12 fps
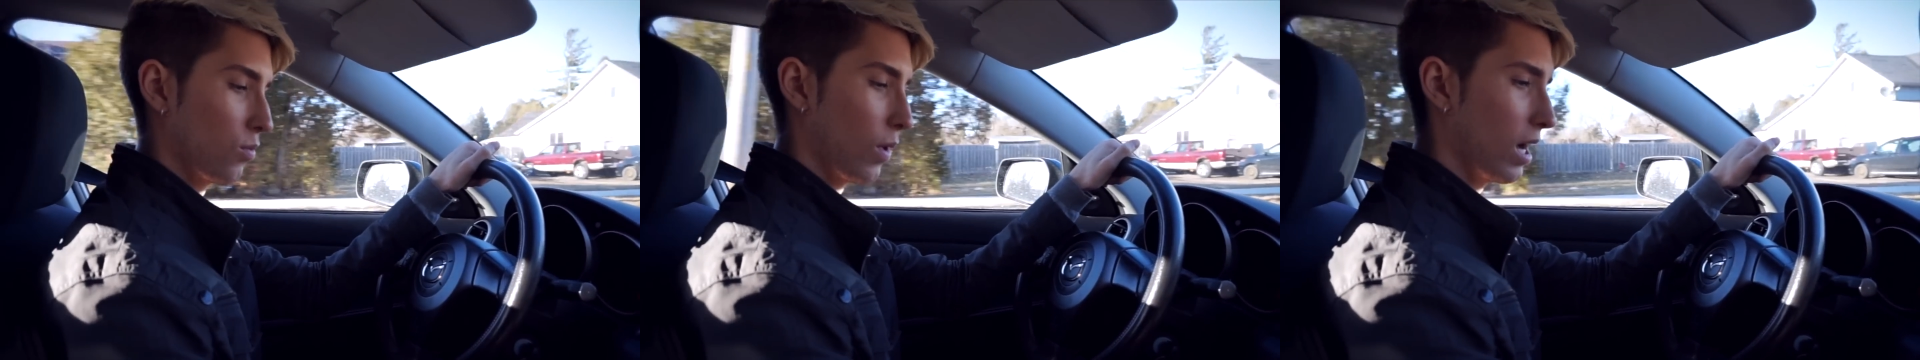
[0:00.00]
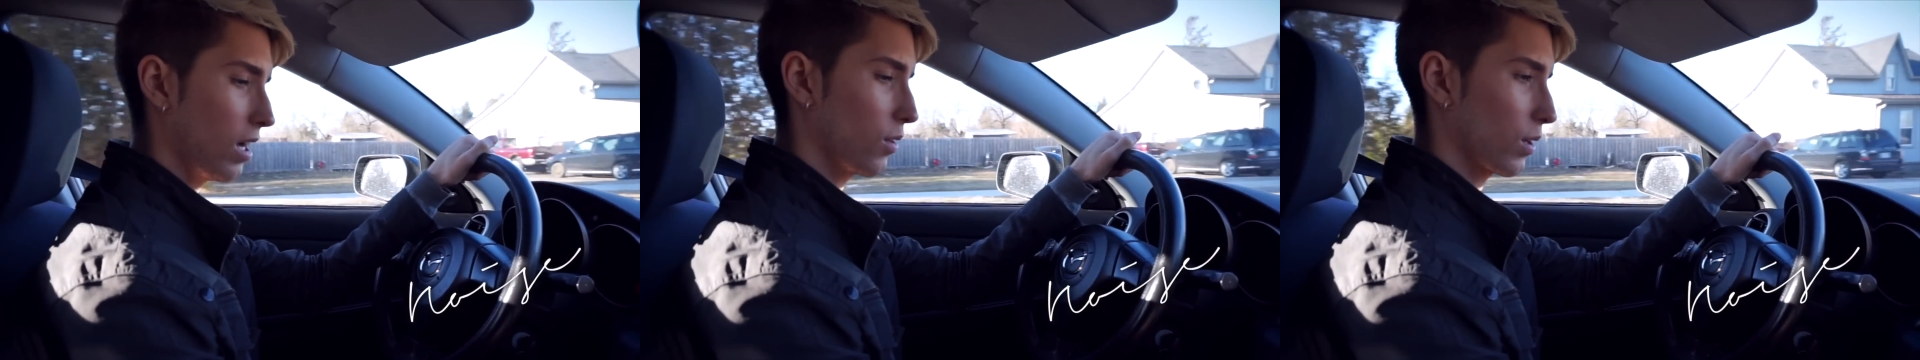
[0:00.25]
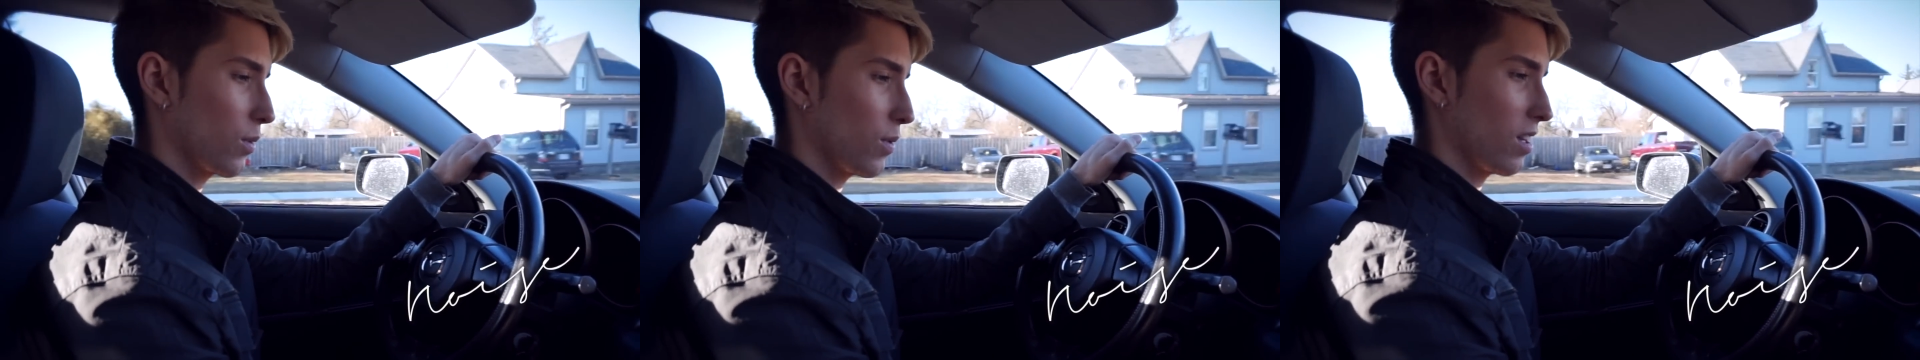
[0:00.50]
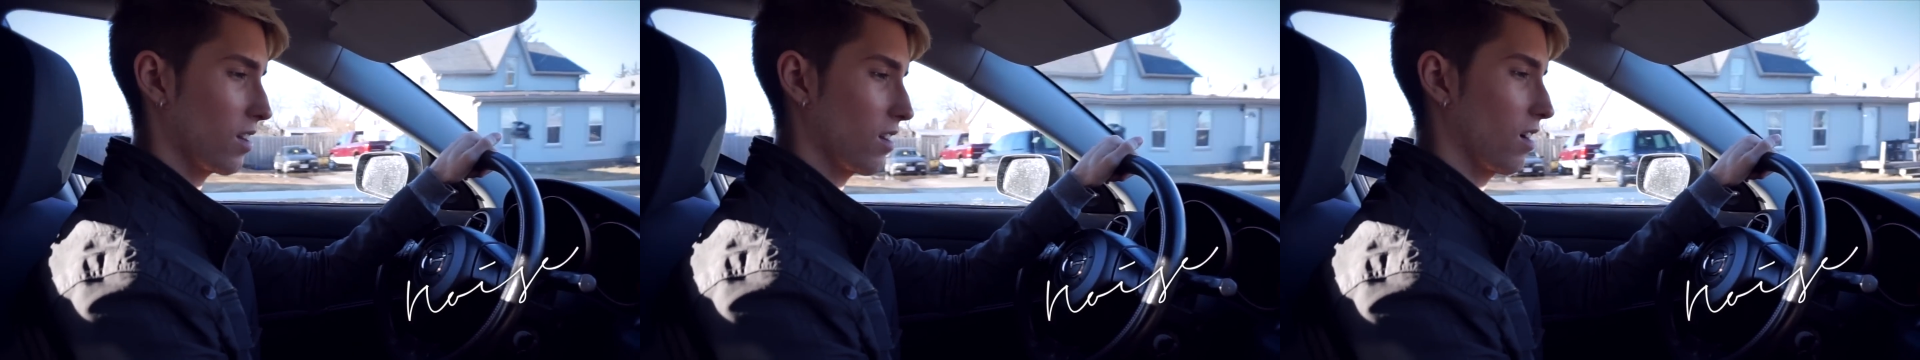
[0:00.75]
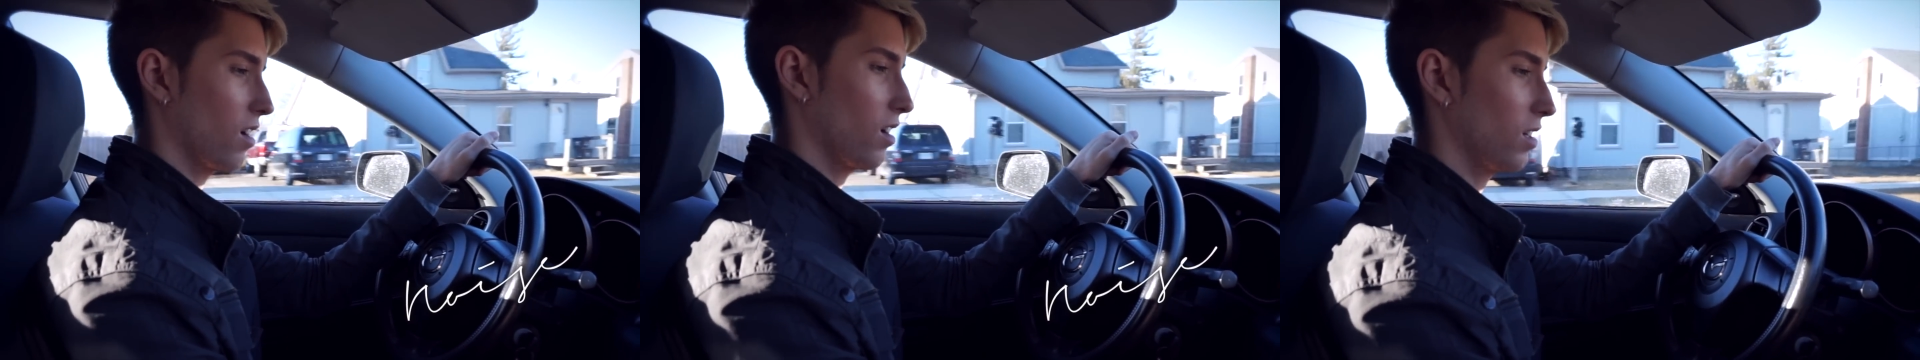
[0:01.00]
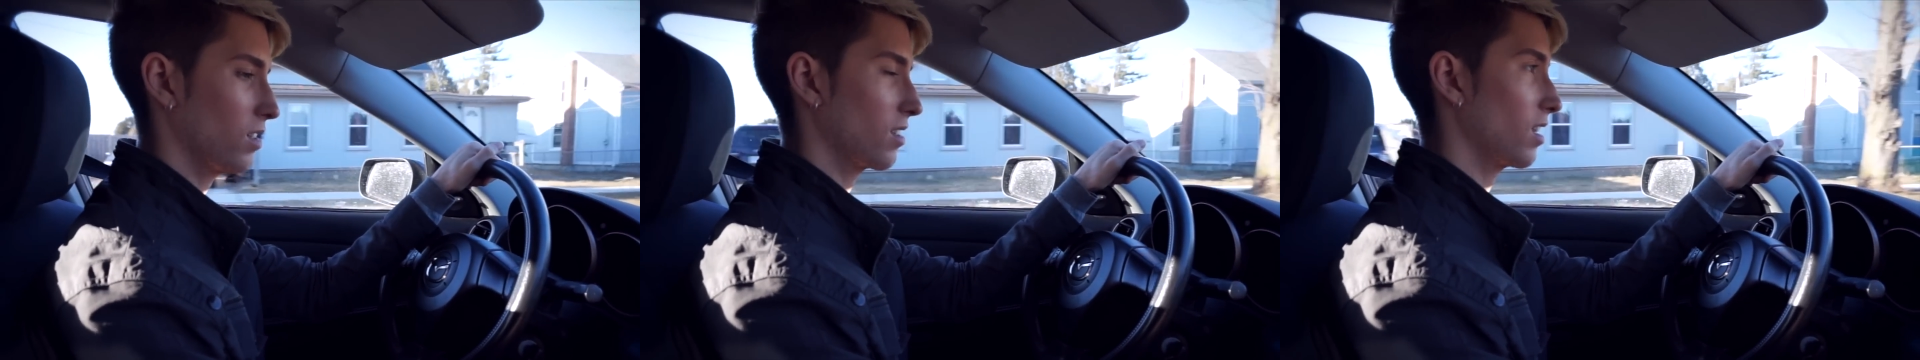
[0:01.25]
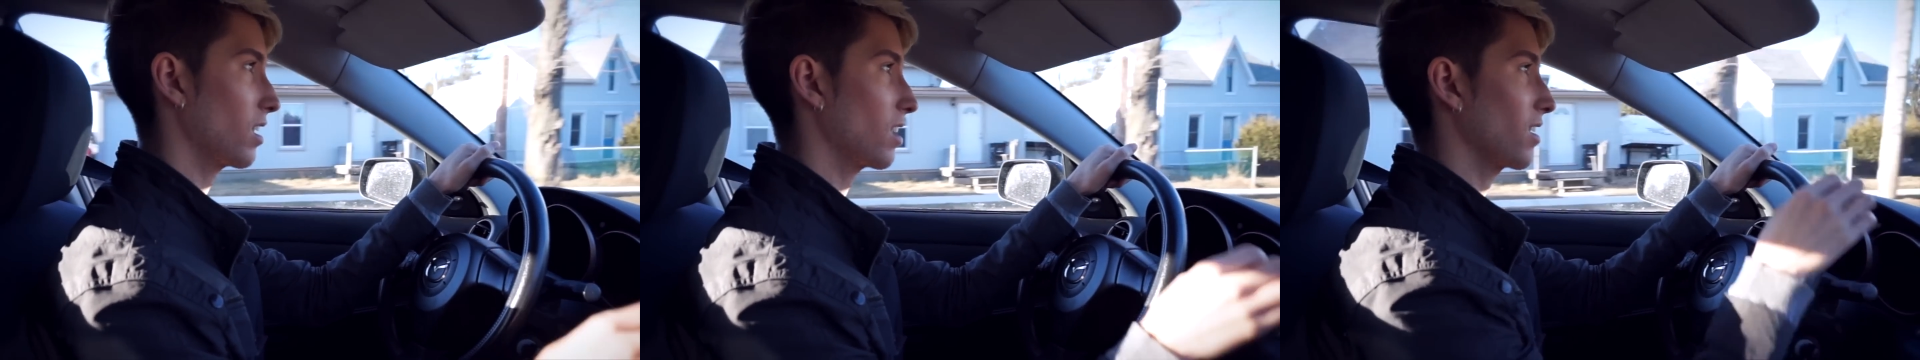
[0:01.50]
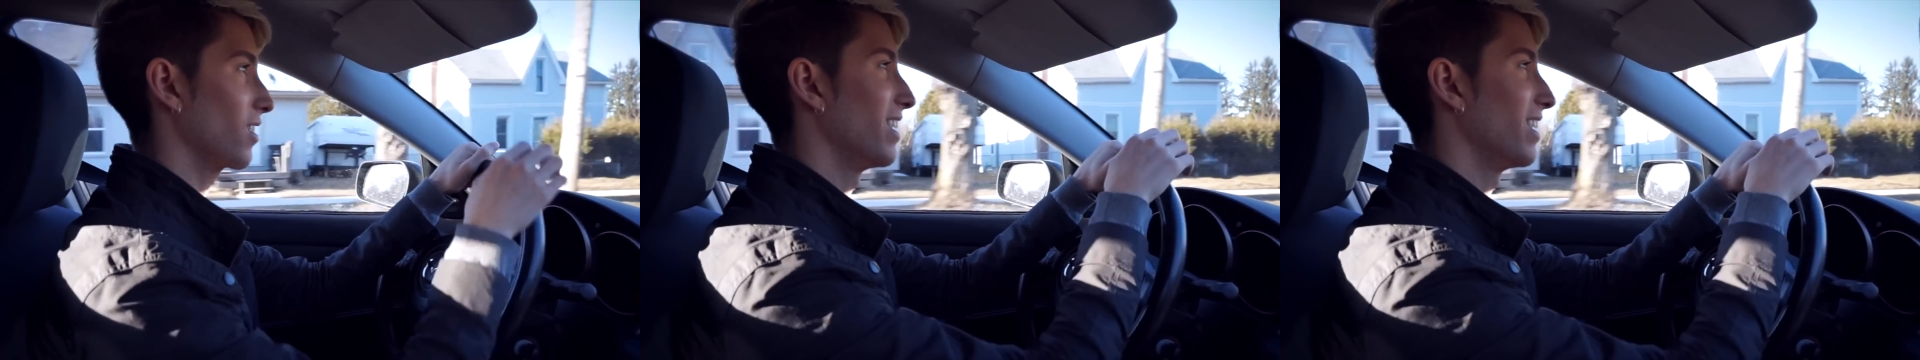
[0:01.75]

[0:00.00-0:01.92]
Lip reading: Wow, can we not? Thank you.